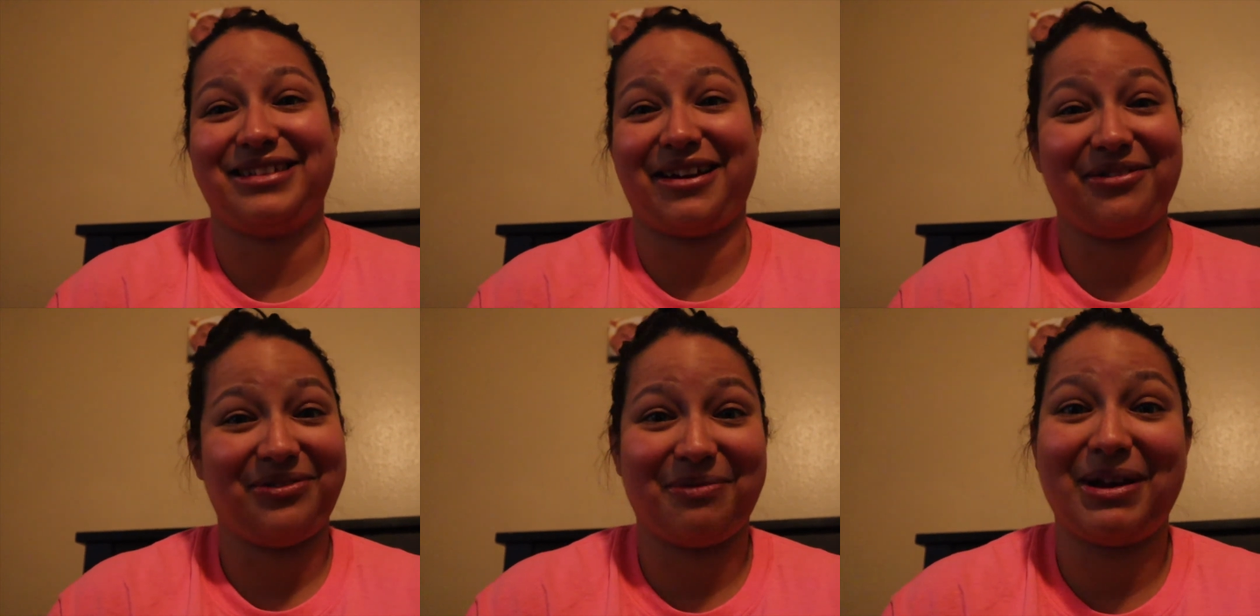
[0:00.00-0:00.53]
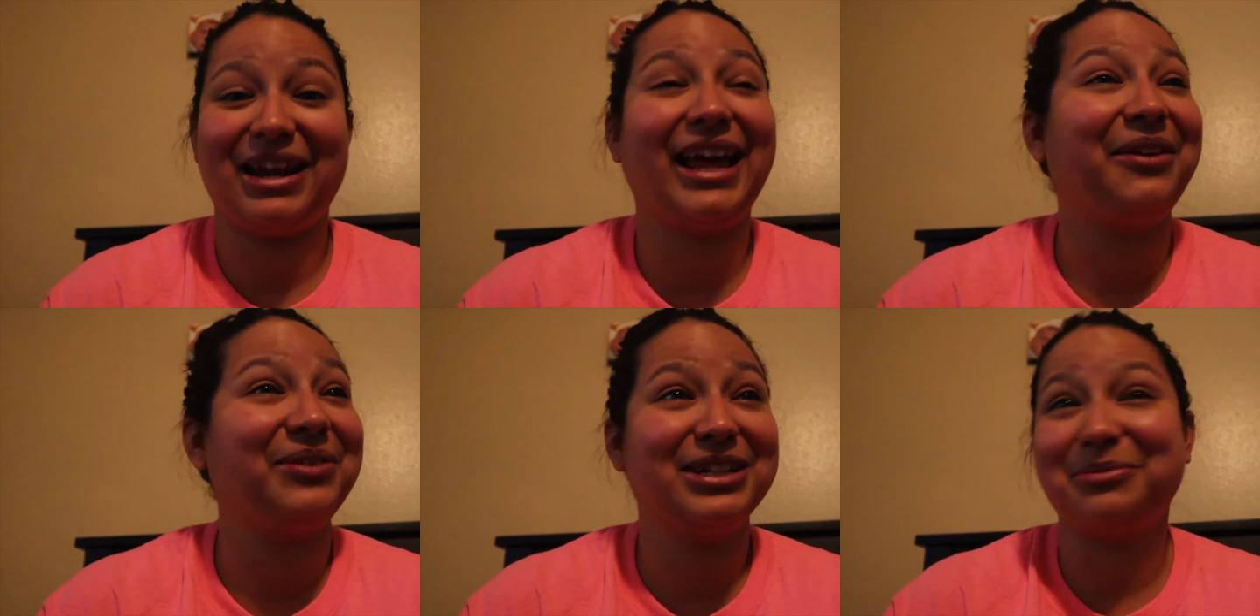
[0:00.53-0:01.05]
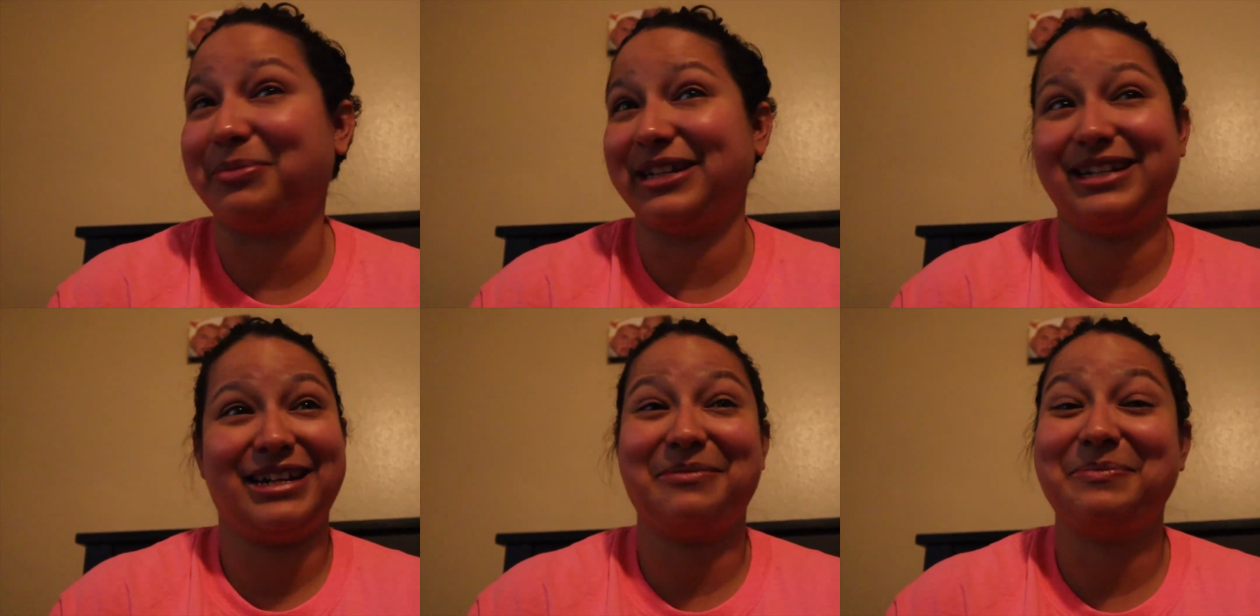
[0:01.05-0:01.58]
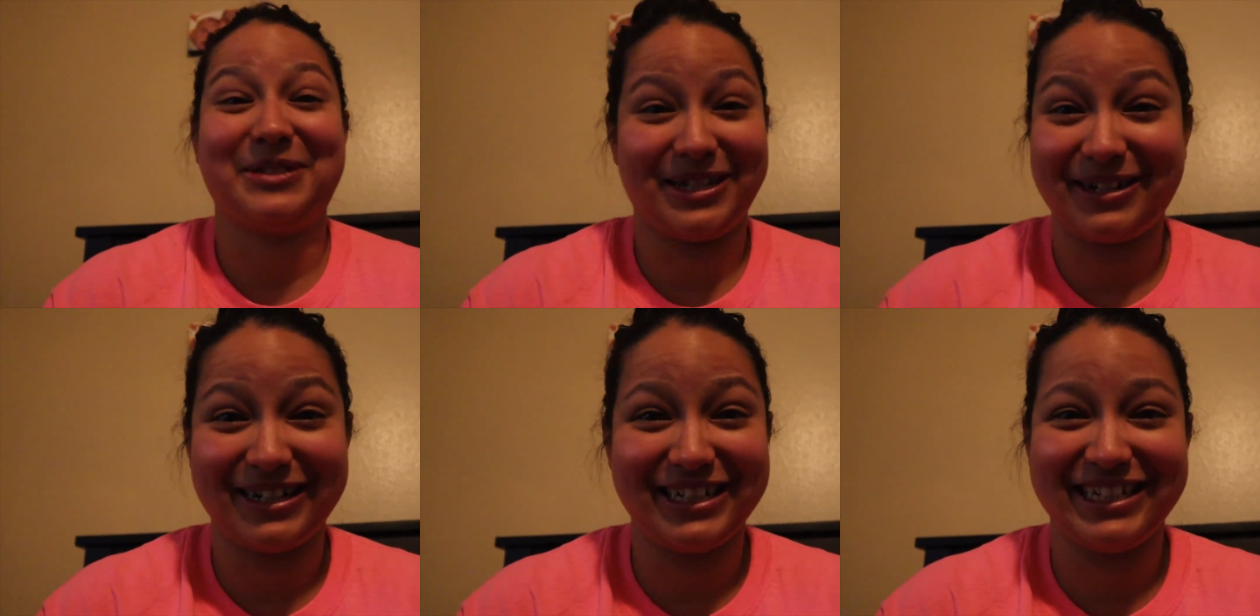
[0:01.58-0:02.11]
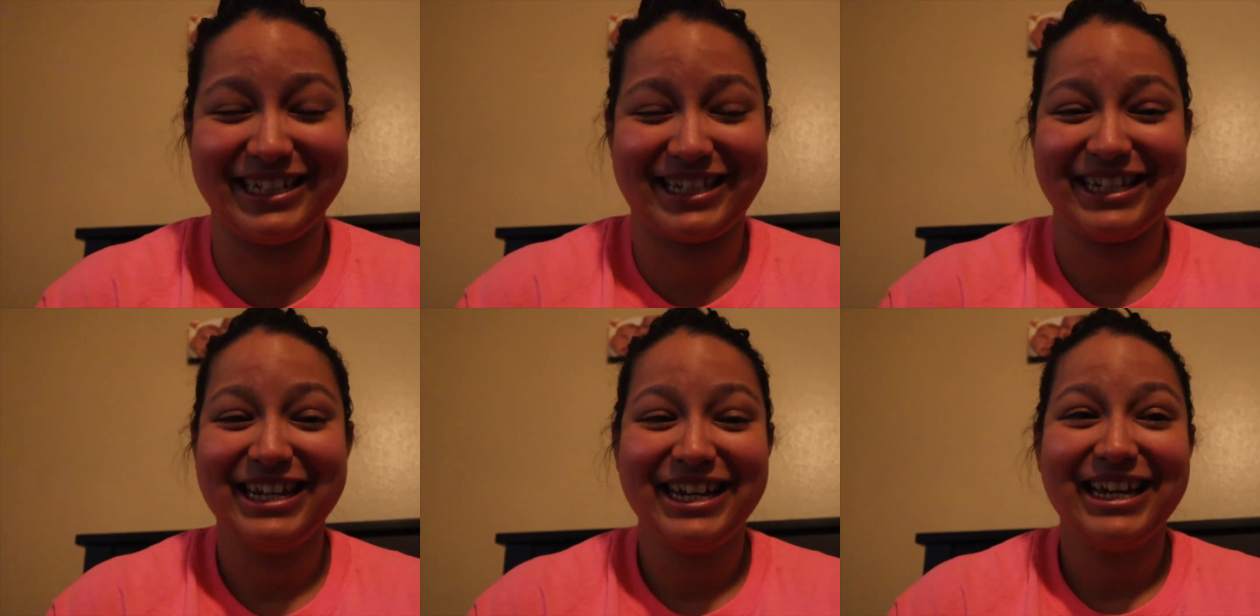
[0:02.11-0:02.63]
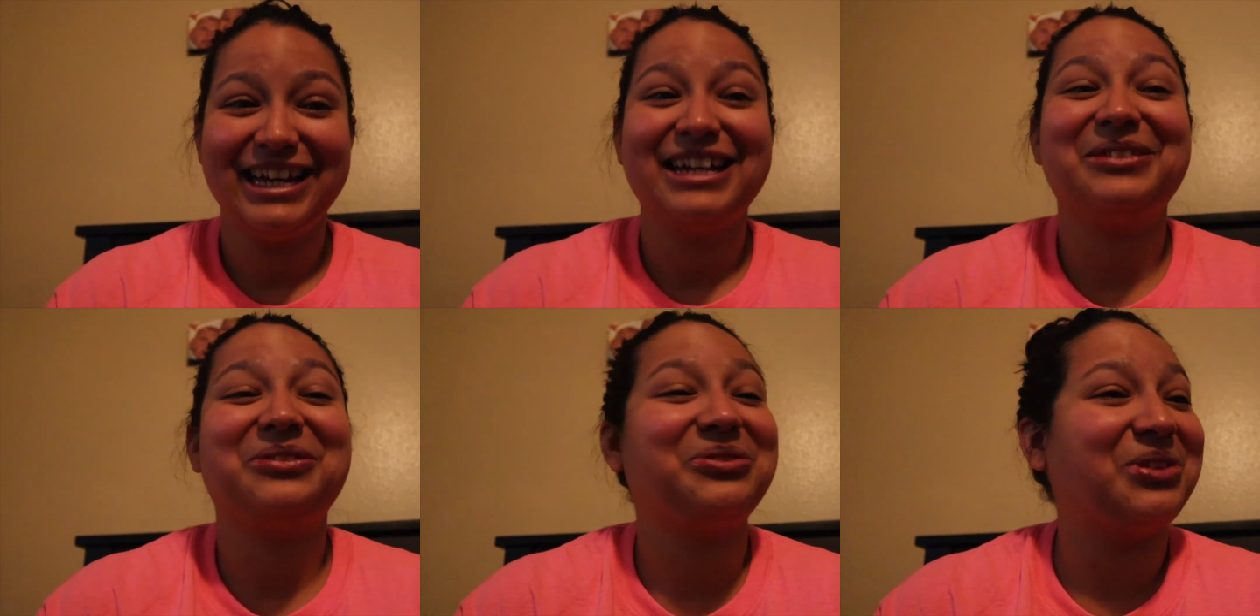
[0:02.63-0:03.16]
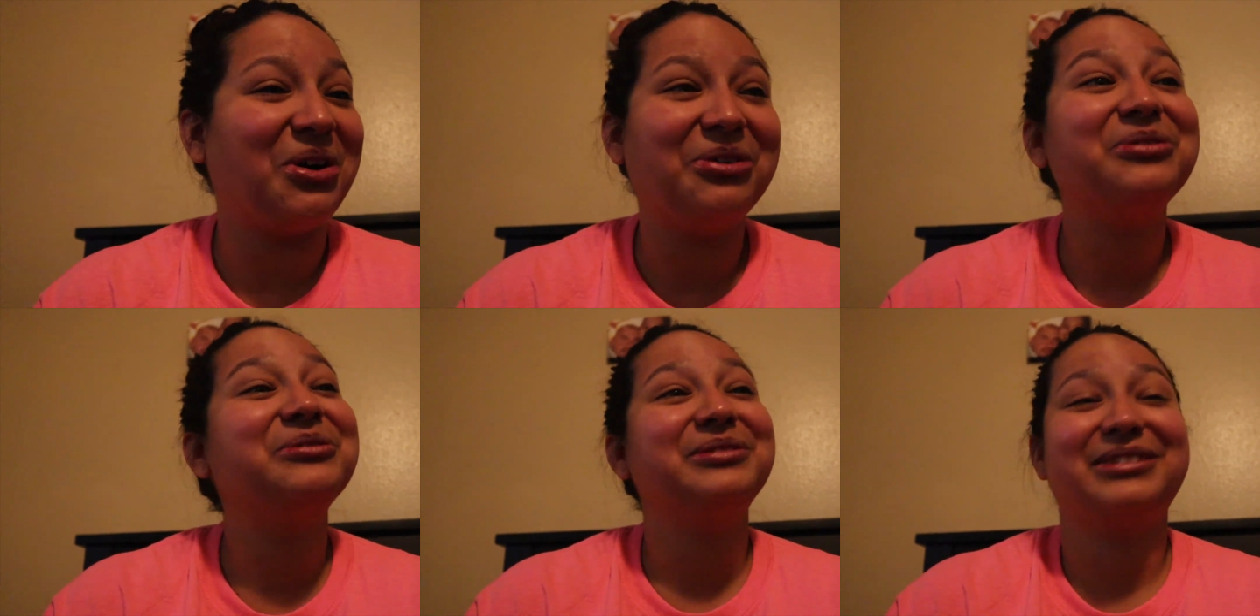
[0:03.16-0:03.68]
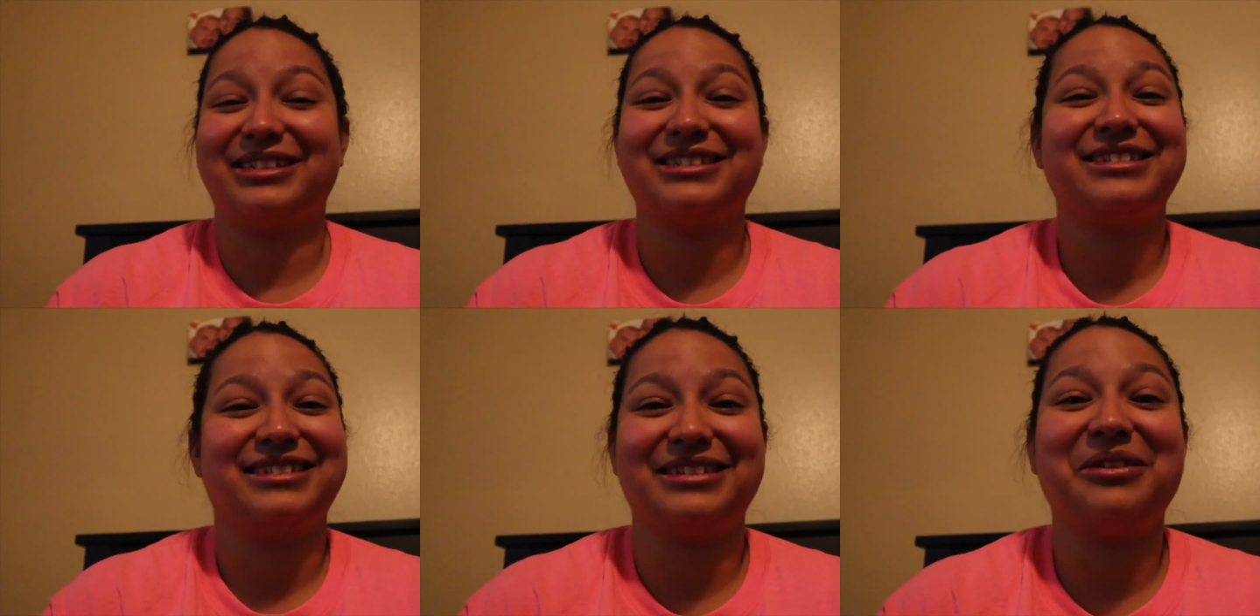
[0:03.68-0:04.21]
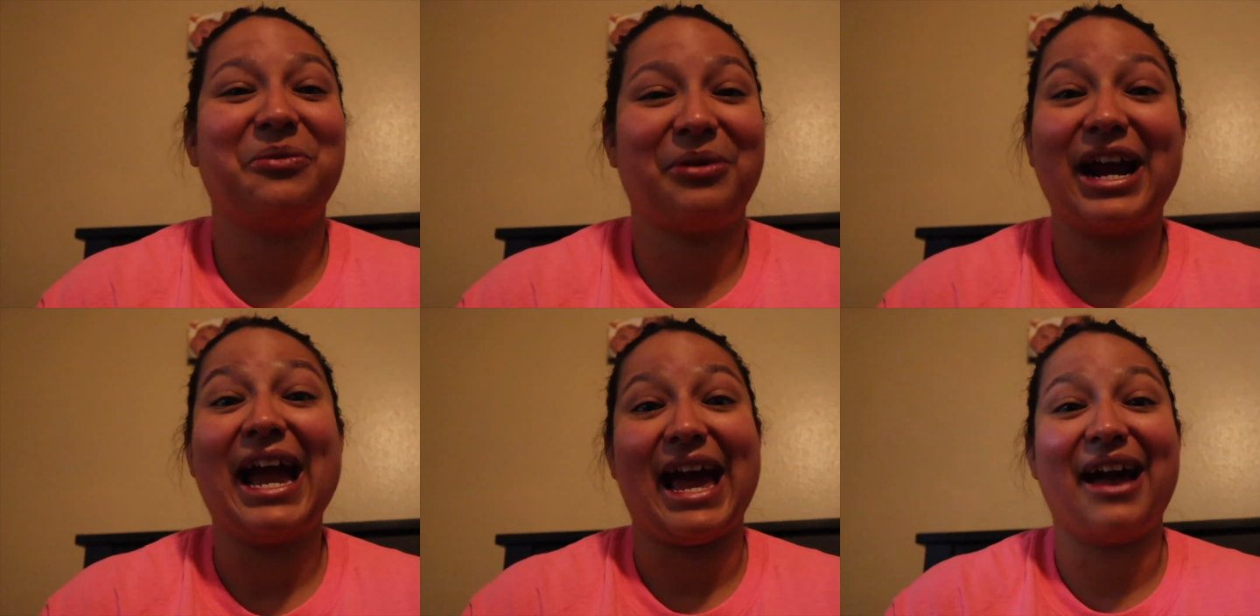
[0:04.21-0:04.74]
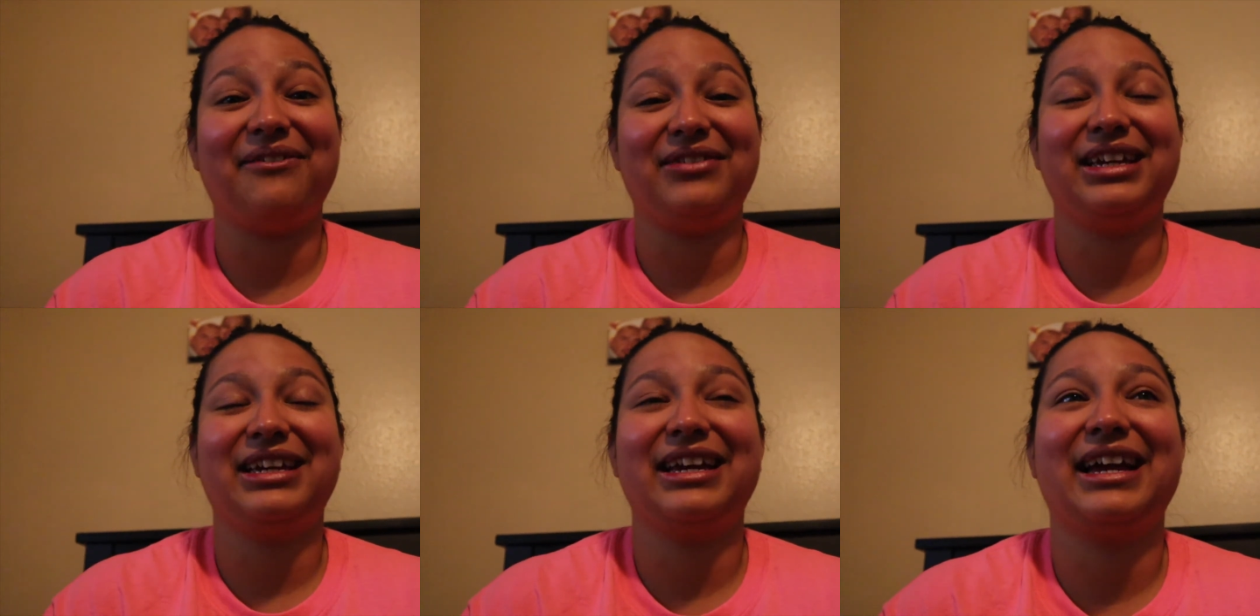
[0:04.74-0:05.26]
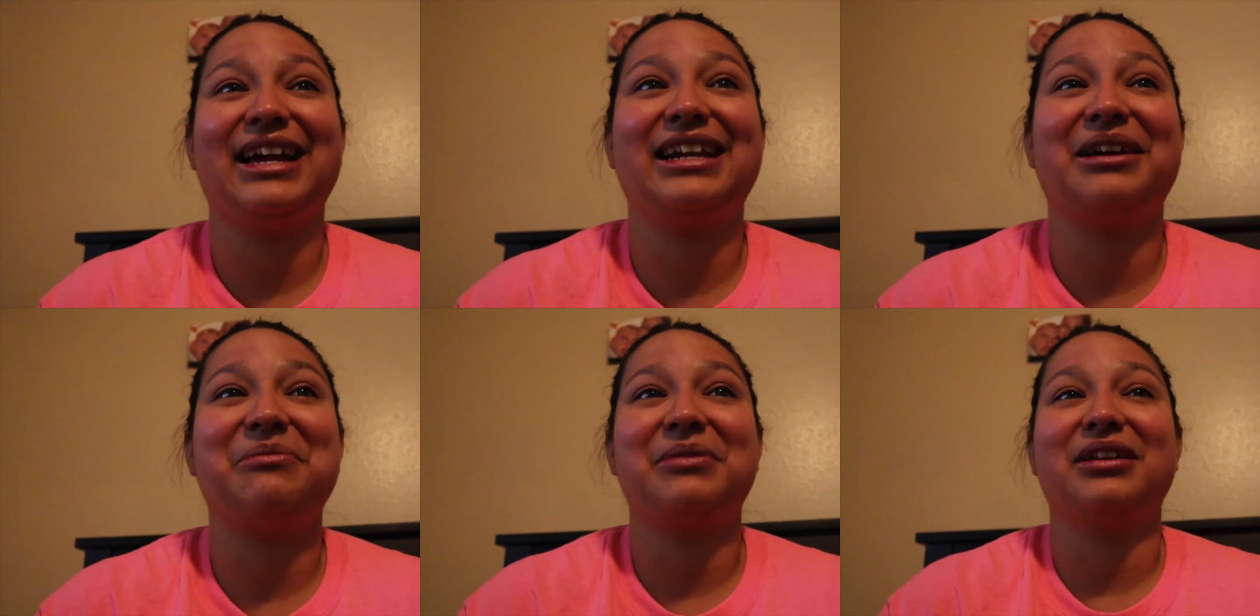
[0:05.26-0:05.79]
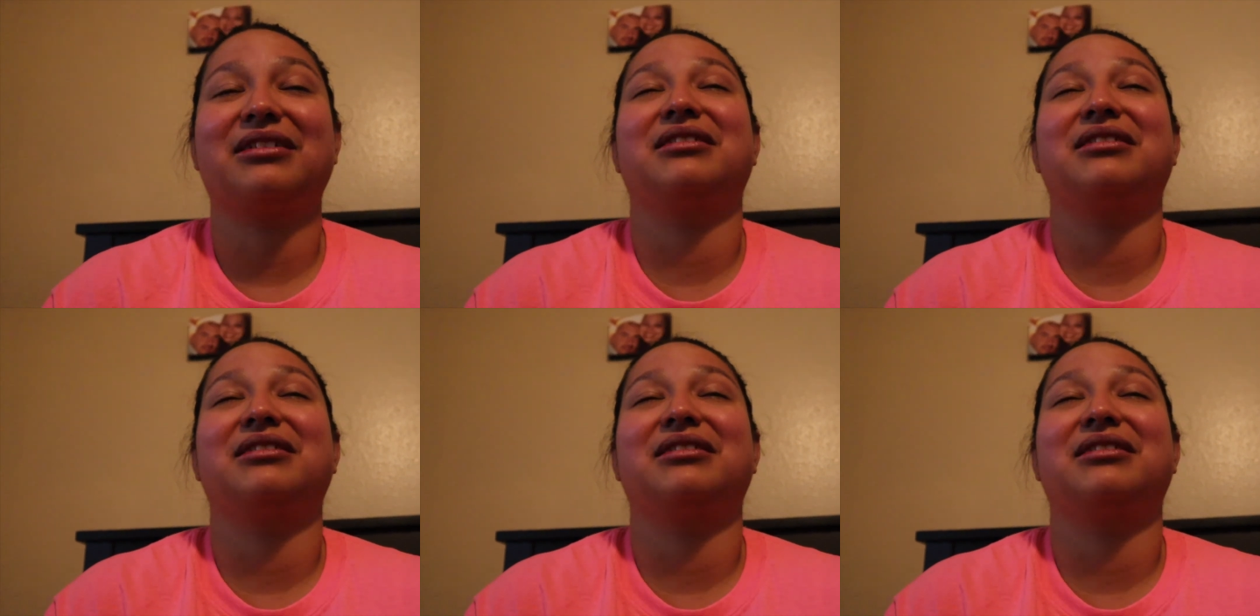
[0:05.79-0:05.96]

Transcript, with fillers: Sorry for my language, but I'm serious. Those were heavy and i'm like